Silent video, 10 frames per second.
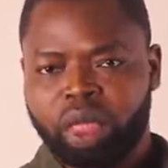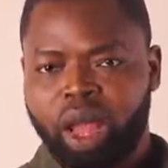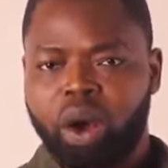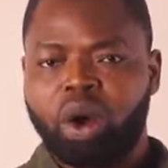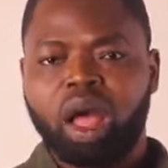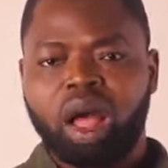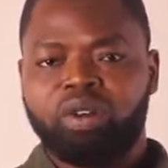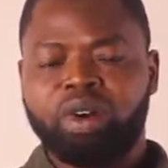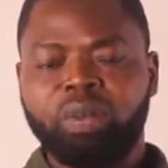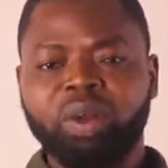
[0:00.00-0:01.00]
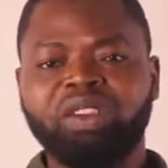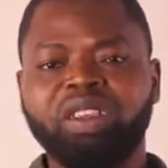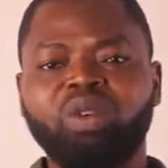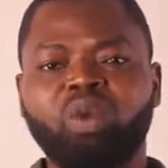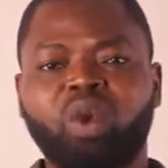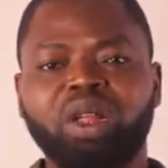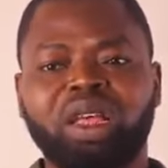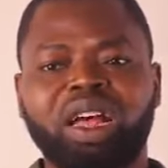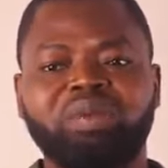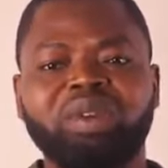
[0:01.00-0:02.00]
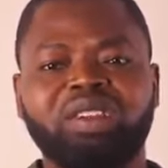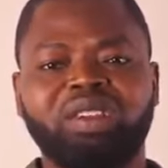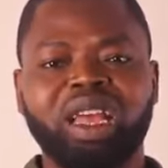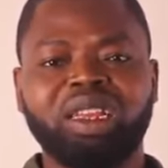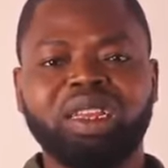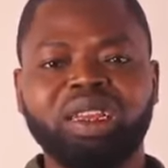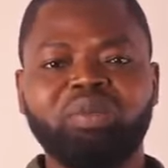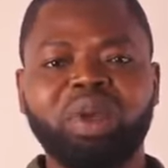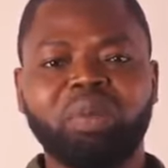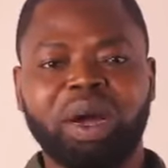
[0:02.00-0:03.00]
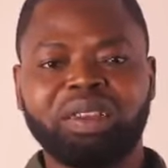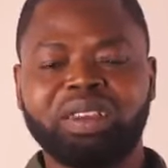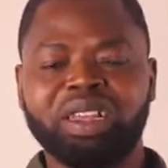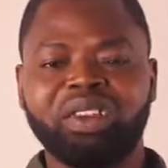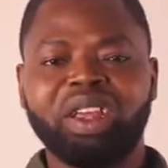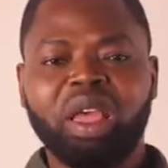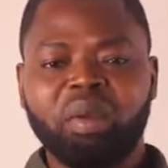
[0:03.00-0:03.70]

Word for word: Now, repeating what has been said in the main passage